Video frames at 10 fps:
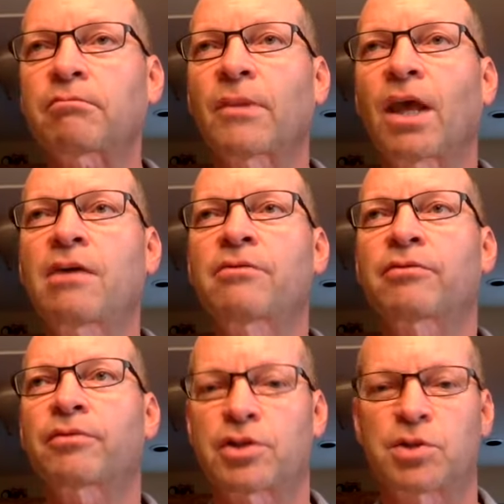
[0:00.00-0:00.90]
even
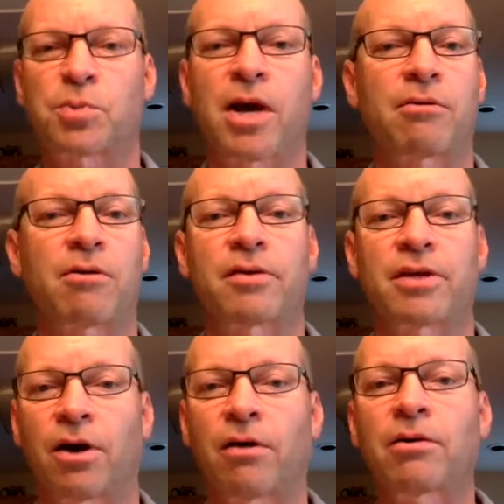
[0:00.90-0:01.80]
for just spraying around the
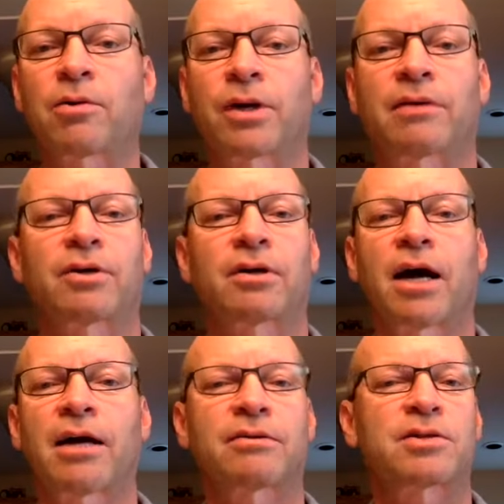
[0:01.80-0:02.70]
yard or whatever,
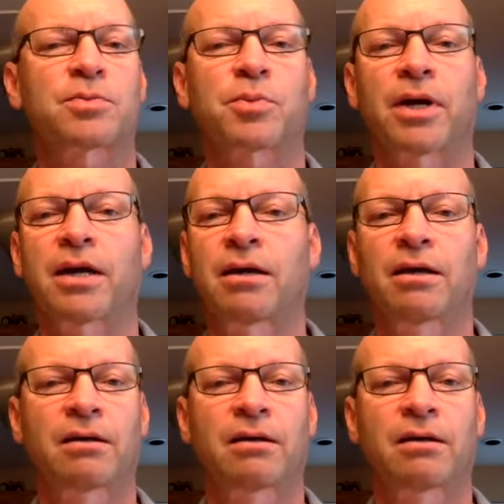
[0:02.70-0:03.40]
I could spray.